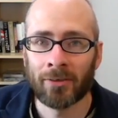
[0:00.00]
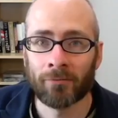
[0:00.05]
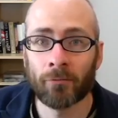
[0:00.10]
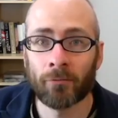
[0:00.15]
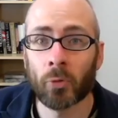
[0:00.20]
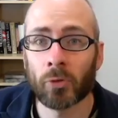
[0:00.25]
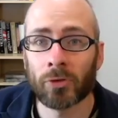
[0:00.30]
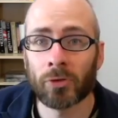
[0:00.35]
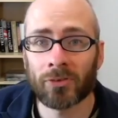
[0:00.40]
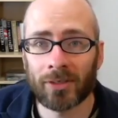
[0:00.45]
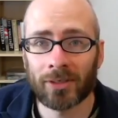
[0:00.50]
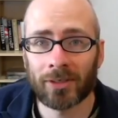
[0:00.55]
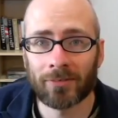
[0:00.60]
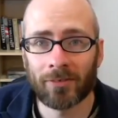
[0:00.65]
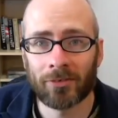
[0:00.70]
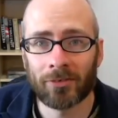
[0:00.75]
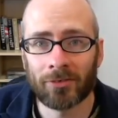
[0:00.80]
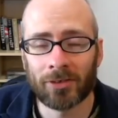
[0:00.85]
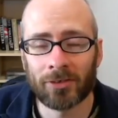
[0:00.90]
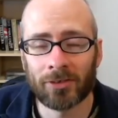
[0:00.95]
forcing
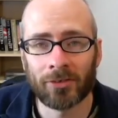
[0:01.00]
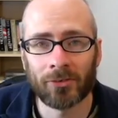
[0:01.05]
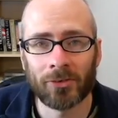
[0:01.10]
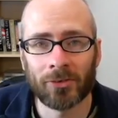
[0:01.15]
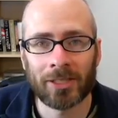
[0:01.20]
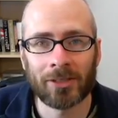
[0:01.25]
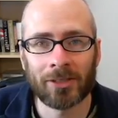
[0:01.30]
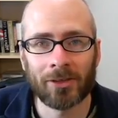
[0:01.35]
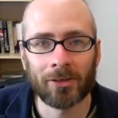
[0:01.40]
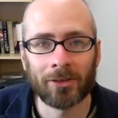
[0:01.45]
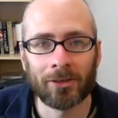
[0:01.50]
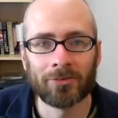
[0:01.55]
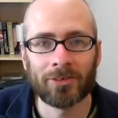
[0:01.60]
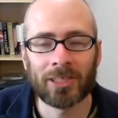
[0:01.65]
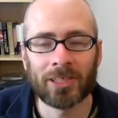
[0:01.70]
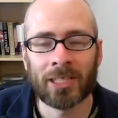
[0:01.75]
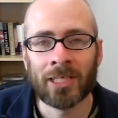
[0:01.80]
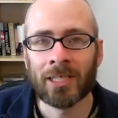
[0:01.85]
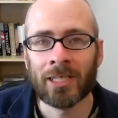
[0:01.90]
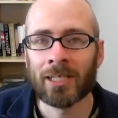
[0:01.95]
of the Shinto
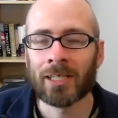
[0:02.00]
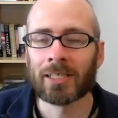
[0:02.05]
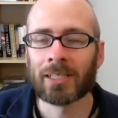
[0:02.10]
ideology.